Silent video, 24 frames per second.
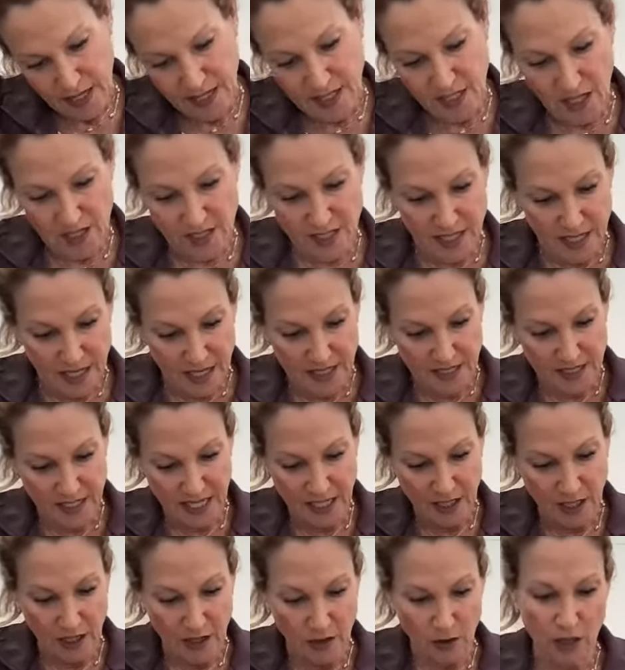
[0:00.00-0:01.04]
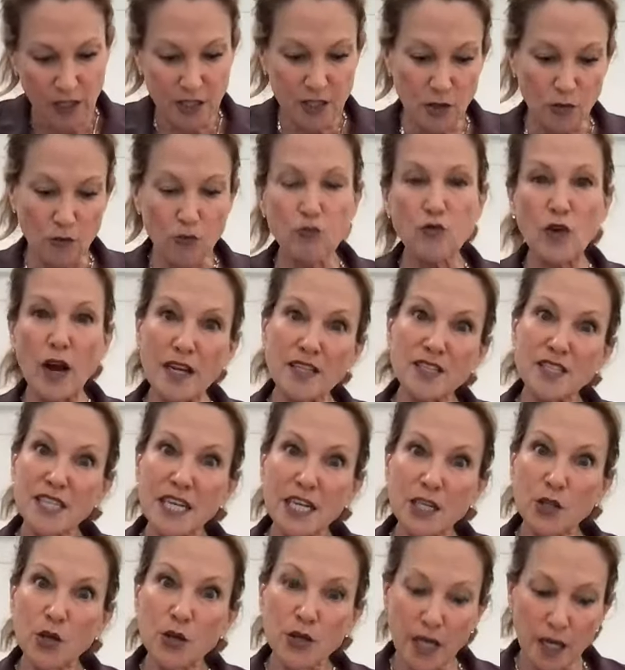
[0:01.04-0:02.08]
it doesn't, it's like, it's a
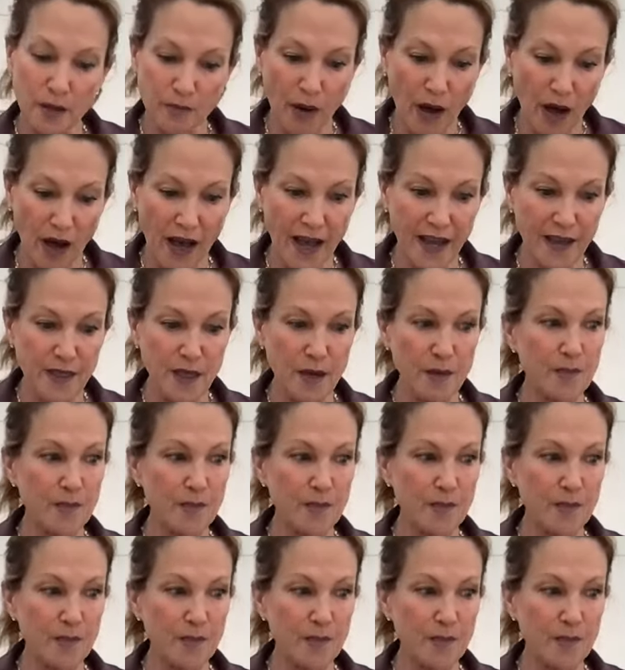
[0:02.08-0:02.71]
rustic looking pie.